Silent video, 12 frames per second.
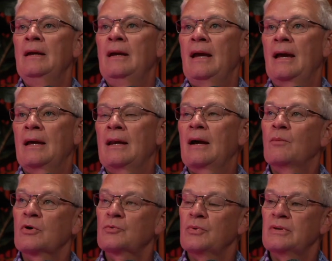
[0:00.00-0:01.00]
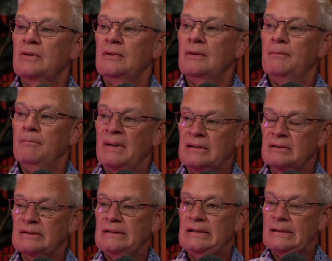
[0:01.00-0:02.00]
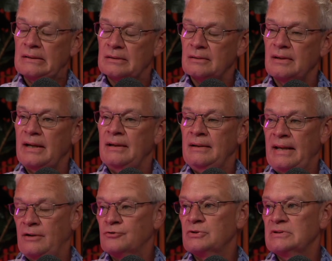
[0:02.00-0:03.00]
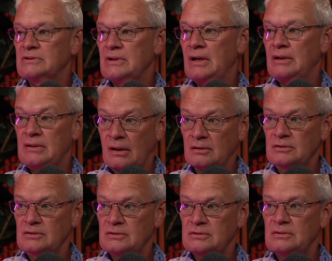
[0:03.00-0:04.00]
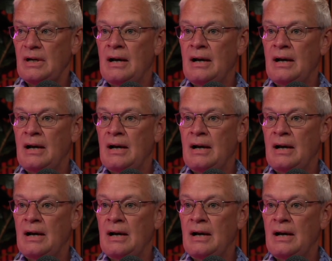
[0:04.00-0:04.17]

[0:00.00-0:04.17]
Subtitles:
and I worked with mentally ill and dangerous adults.